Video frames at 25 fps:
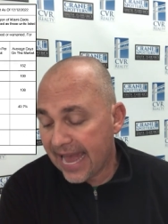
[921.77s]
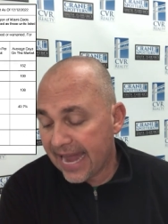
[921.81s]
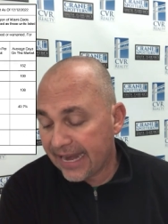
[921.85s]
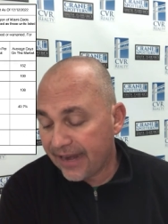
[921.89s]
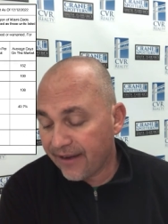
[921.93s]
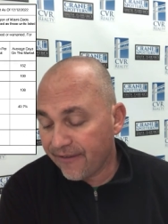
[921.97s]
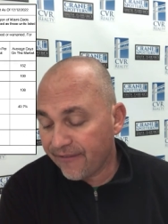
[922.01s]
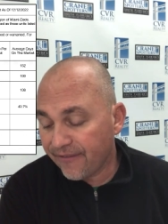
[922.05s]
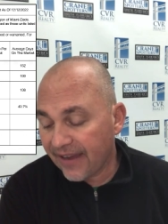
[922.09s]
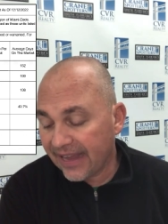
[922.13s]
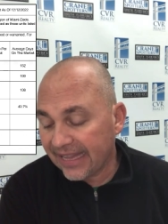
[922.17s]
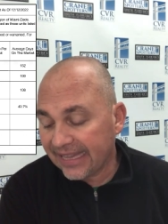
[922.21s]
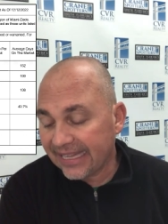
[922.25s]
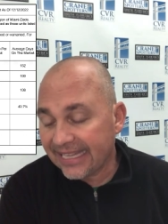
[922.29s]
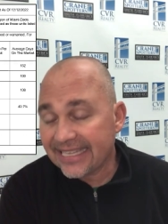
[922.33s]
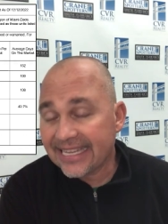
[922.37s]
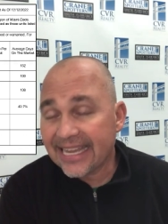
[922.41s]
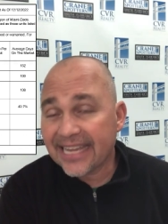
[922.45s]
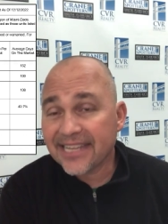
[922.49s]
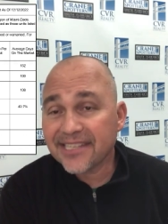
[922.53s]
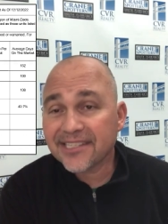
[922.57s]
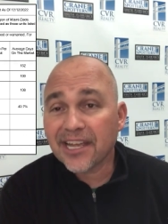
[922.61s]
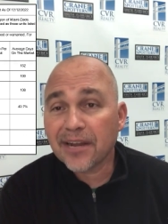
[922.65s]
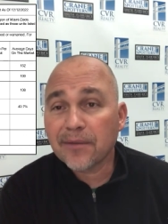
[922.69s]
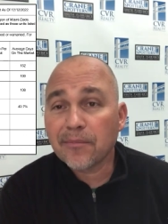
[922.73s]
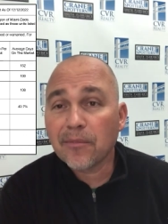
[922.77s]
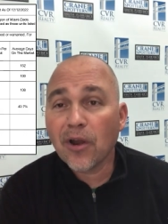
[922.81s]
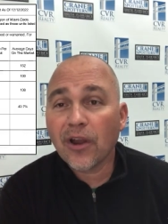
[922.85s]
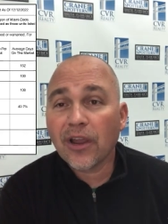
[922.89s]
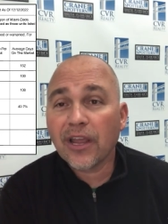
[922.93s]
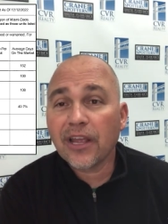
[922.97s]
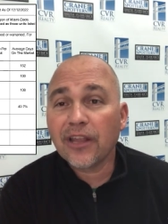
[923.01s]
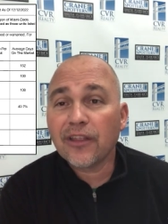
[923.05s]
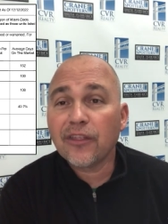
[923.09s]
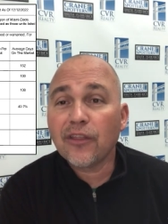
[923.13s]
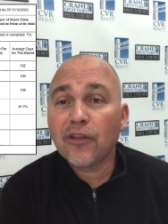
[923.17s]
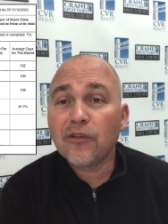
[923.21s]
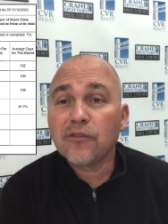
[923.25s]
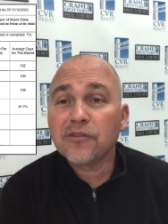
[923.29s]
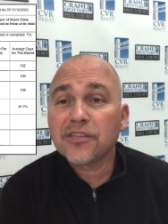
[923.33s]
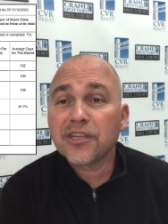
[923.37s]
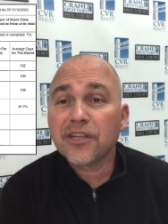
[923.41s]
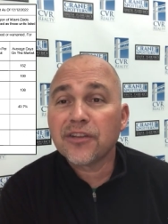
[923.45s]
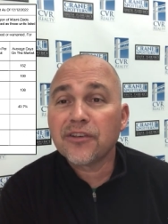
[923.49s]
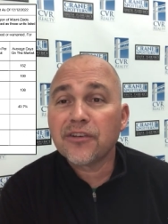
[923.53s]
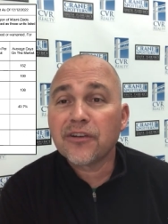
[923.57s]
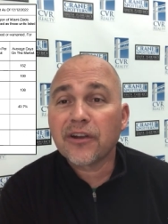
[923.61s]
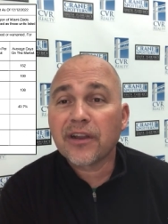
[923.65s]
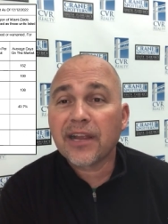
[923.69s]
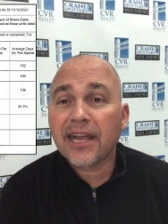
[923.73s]
And then finally, days on market, those
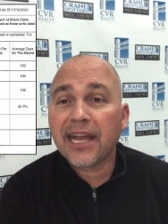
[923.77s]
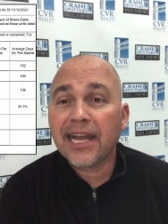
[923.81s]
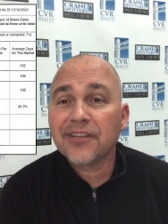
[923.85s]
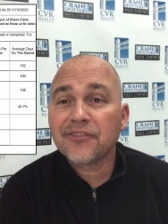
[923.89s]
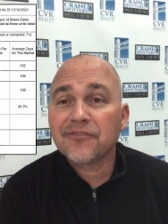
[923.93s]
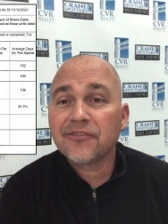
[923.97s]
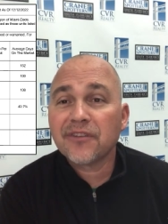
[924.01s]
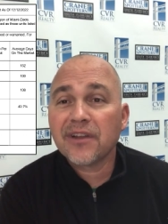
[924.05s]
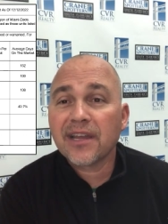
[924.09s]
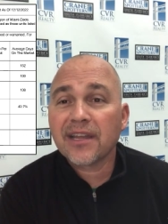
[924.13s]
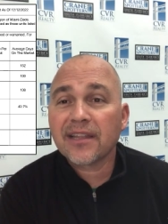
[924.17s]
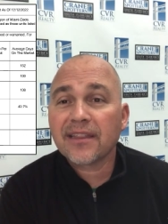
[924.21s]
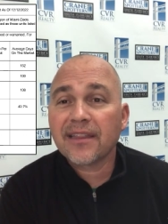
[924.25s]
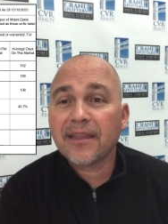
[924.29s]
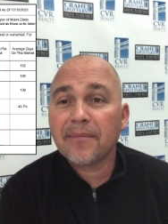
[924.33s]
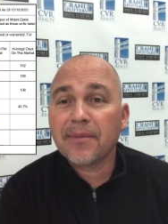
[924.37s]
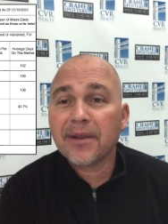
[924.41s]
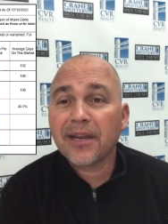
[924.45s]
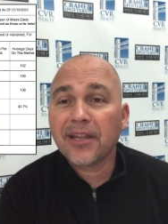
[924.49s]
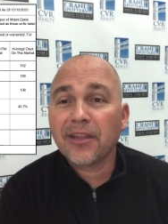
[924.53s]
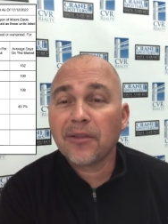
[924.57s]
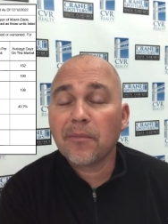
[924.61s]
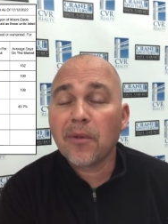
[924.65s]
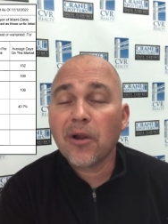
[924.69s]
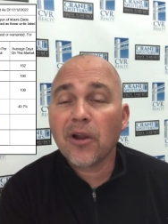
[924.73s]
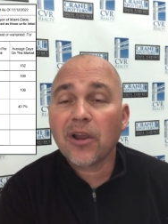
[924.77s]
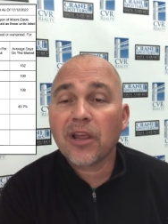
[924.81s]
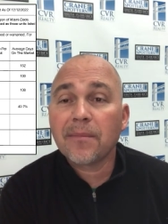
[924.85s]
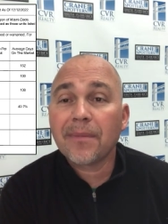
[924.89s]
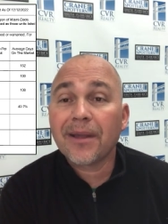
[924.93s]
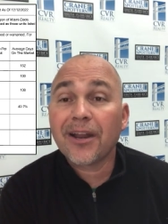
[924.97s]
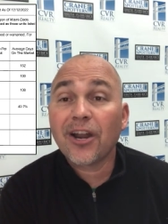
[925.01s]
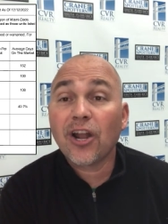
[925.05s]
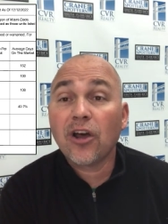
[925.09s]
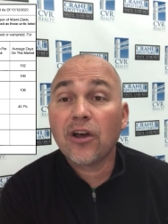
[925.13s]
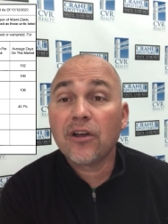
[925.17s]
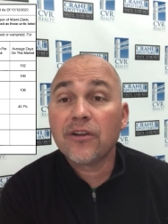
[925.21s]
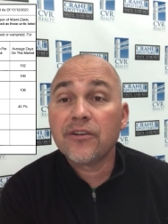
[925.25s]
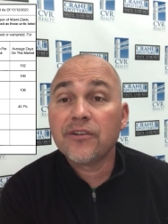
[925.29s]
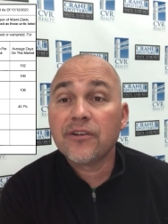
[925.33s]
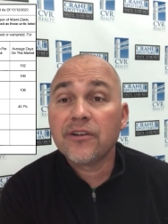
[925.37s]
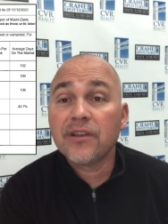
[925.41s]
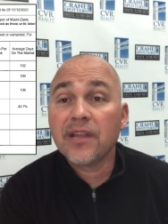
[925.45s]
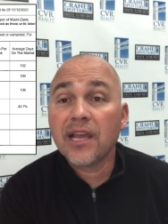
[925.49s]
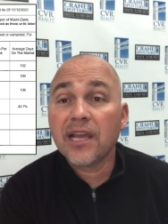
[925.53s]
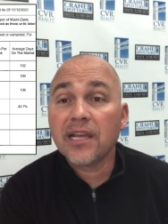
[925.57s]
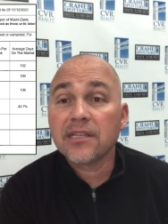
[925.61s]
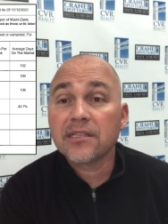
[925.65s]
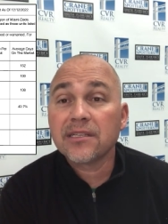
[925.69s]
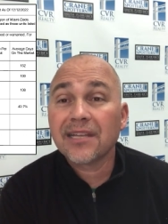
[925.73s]
under contract, they've been on the market about 100
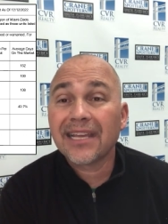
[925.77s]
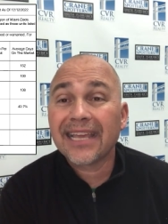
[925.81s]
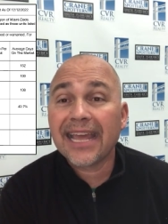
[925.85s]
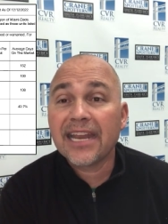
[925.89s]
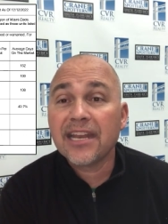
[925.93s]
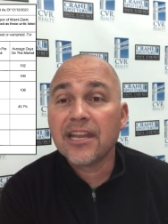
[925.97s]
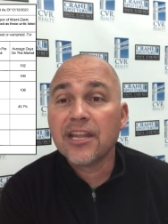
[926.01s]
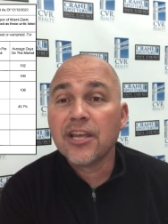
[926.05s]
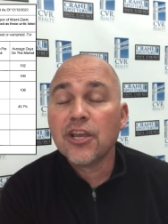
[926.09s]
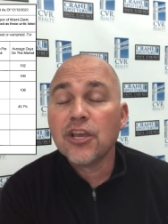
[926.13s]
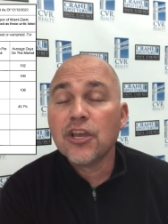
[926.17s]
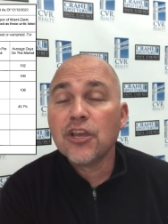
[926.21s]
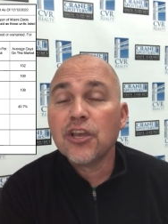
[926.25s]
days. Again,